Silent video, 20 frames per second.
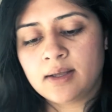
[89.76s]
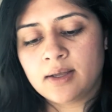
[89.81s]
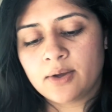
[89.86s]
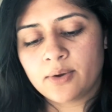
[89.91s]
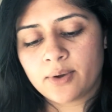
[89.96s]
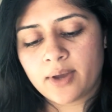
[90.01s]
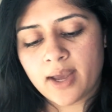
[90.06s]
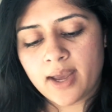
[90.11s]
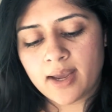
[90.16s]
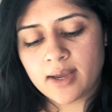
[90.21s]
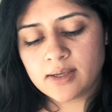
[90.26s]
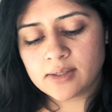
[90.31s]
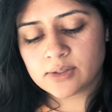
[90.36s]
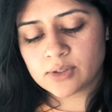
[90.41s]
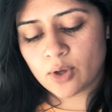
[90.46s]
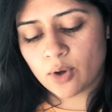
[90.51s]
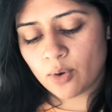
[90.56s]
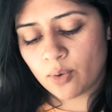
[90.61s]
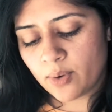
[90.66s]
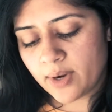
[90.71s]
Okay,
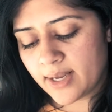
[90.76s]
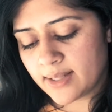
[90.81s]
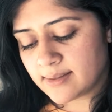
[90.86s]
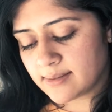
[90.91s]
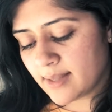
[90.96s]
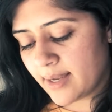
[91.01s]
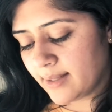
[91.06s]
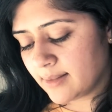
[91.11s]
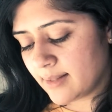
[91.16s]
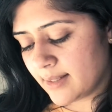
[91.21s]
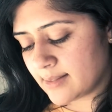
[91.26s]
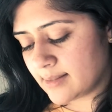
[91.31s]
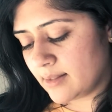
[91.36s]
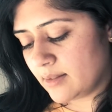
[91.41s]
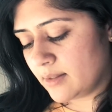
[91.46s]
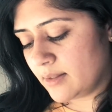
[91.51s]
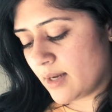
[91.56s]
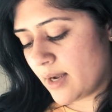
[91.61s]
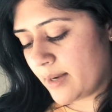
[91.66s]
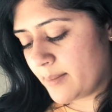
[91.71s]
so it's like less
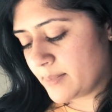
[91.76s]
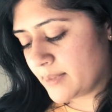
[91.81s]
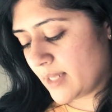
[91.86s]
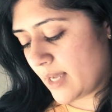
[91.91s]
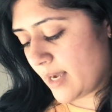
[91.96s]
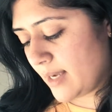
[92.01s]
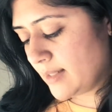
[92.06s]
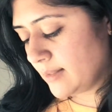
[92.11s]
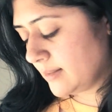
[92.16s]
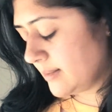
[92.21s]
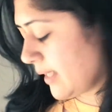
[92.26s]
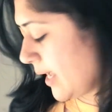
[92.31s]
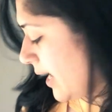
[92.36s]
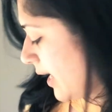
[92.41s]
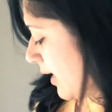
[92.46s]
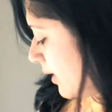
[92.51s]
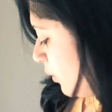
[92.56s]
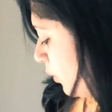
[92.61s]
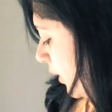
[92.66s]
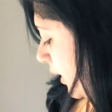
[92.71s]
than a dime size.
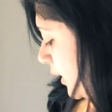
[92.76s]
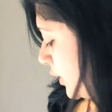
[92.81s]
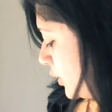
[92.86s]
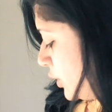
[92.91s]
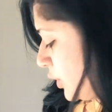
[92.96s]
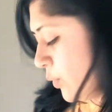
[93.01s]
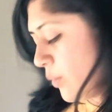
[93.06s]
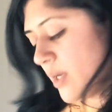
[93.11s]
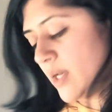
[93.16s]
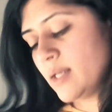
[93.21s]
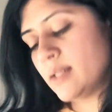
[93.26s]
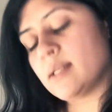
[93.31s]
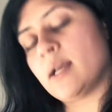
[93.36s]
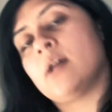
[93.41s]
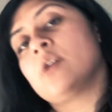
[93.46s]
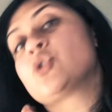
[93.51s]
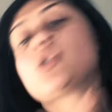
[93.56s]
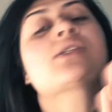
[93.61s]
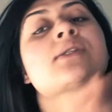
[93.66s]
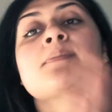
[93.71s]
And what I do is
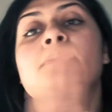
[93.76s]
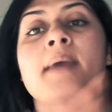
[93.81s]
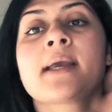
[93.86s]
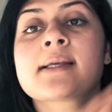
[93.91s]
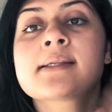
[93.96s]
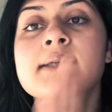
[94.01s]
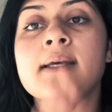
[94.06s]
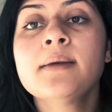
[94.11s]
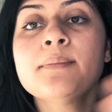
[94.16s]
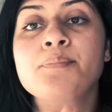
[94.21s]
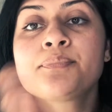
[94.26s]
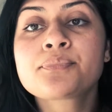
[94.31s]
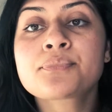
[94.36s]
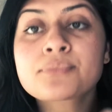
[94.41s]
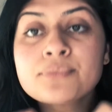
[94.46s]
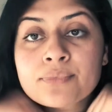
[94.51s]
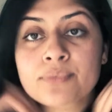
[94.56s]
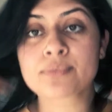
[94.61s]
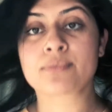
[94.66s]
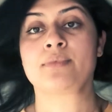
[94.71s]
I'll just mix it.
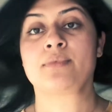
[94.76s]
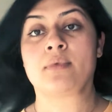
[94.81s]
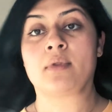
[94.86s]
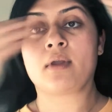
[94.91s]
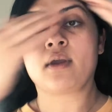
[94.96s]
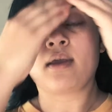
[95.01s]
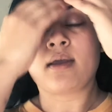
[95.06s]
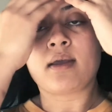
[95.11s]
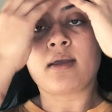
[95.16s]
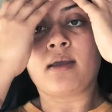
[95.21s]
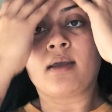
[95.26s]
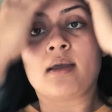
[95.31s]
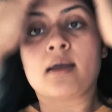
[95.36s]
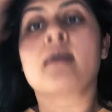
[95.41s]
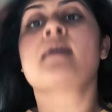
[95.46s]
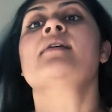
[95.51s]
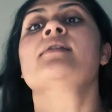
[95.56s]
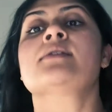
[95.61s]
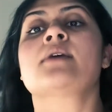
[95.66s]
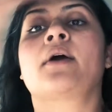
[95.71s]

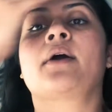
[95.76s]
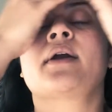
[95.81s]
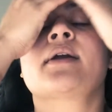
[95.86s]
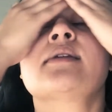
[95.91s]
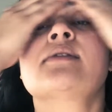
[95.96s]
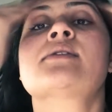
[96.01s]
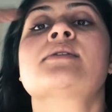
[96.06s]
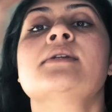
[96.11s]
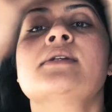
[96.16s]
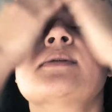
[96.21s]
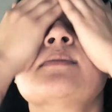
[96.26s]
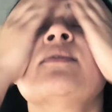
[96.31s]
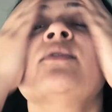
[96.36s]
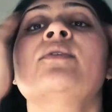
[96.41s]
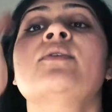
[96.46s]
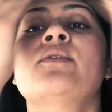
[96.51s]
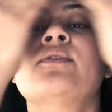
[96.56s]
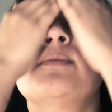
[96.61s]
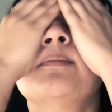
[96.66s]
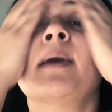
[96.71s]
Sorry, I just need to
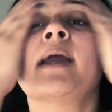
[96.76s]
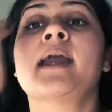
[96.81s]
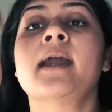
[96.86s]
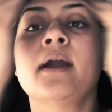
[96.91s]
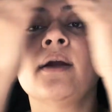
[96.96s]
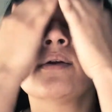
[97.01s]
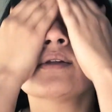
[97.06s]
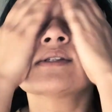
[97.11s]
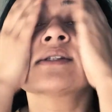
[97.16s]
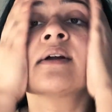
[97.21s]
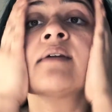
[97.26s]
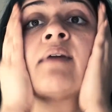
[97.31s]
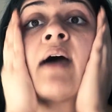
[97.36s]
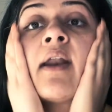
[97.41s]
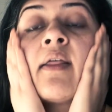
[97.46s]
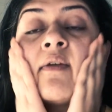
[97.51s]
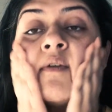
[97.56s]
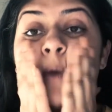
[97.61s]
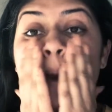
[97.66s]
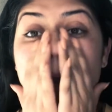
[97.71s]
move my hair and stuff
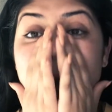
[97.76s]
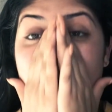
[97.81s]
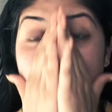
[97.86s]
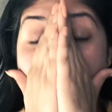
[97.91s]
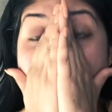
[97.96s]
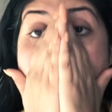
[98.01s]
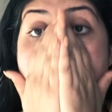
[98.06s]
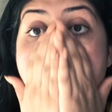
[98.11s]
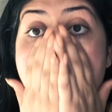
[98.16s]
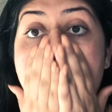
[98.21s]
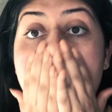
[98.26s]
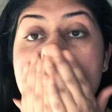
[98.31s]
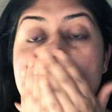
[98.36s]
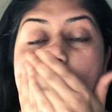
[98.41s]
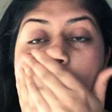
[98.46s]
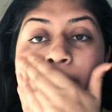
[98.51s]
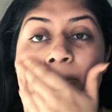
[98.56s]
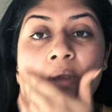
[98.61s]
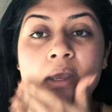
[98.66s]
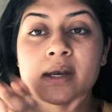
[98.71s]
out of the way.
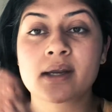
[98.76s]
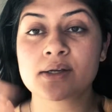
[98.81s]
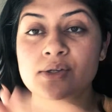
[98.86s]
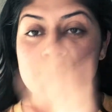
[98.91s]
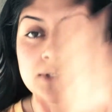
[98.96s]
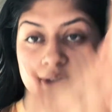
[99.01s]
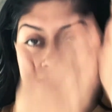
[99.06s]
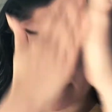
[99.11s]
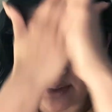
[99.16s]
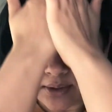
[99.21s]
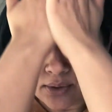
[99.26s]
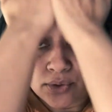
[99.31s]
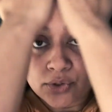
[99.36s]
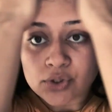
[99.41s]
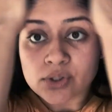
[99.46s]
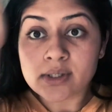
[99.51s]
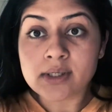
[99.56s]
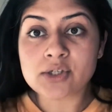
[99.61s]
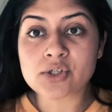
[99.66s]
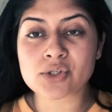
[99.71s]
And I just
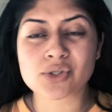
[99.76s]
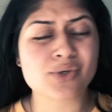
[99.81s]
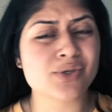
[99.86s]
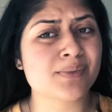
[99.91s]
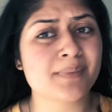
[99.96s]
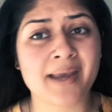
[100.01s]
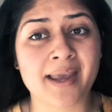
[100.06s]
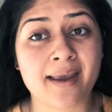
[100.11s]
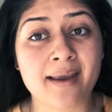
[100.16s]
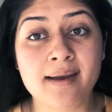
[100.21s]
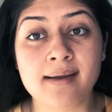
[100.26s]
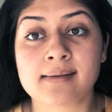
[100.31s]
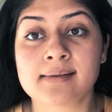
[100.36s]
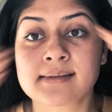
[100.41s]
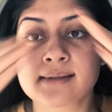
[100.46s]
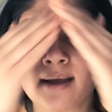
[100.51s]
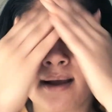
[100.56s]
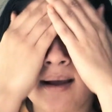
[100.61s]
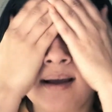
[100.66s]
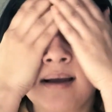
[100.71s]
usually just use my hands.